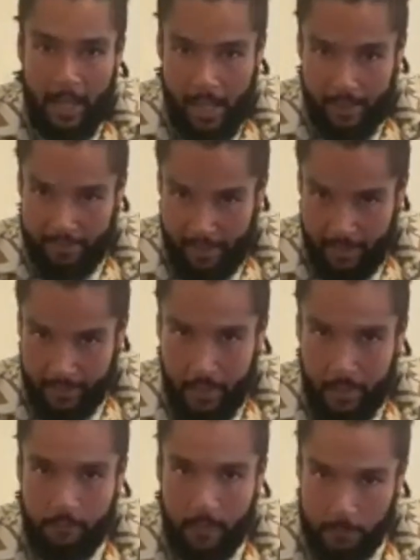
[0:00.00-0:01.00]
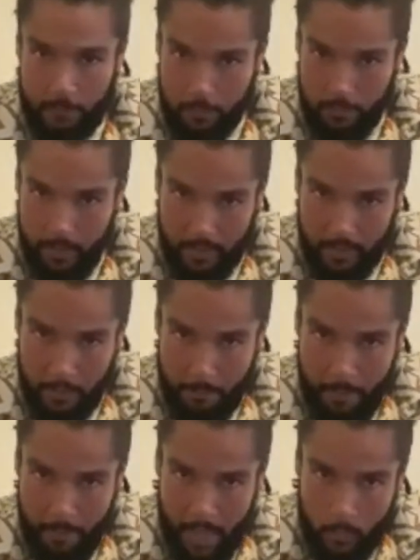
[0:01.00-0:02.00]
and then kind of like bring them
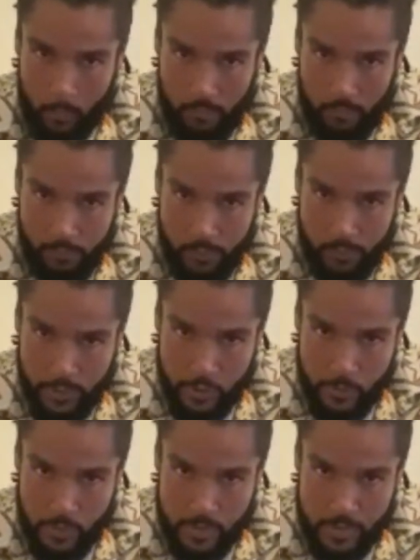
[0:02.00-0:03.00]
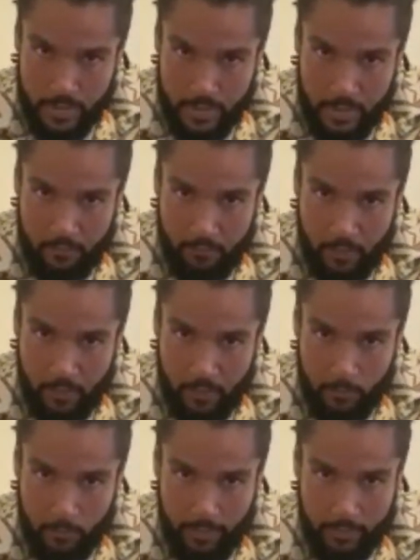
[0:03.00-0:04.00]
back with other instruments, and kind of like bring
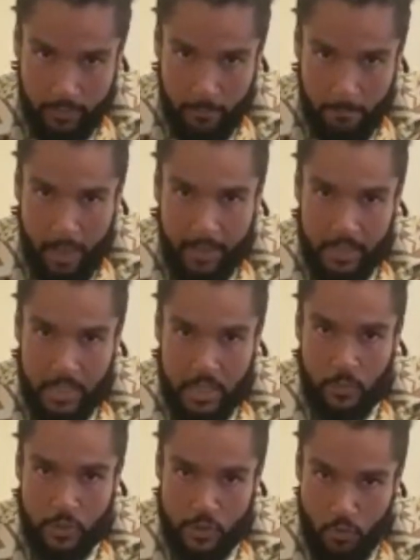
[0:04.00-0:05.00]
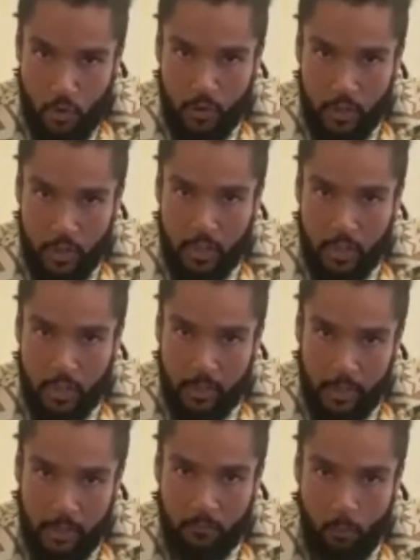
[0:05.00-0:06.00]
them back into a stronger, kind of more
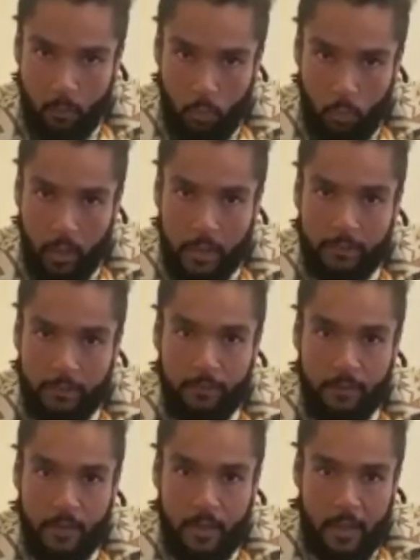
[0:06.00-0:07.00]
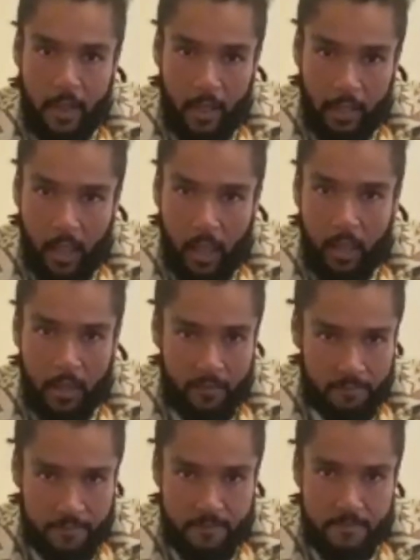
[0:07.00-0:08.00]
kind of alive
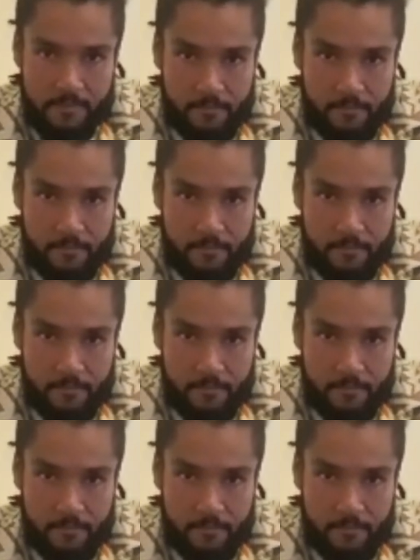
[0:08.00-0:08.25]
frame,